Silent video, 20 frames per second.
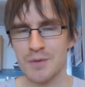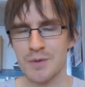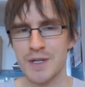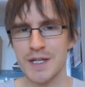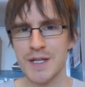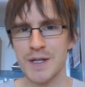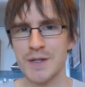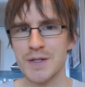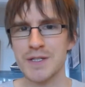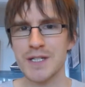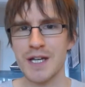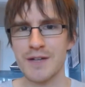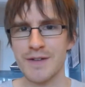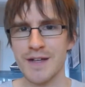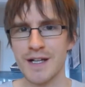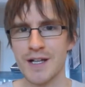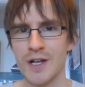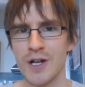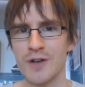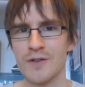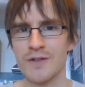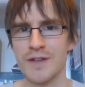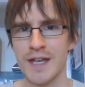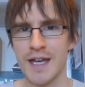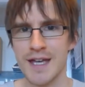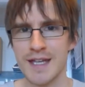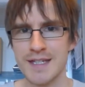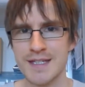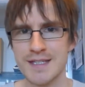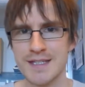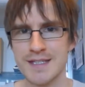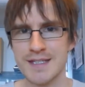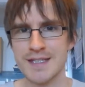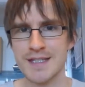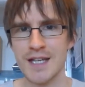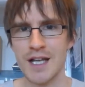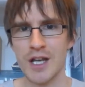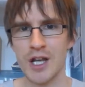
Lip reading: We're used to having a lot of guests,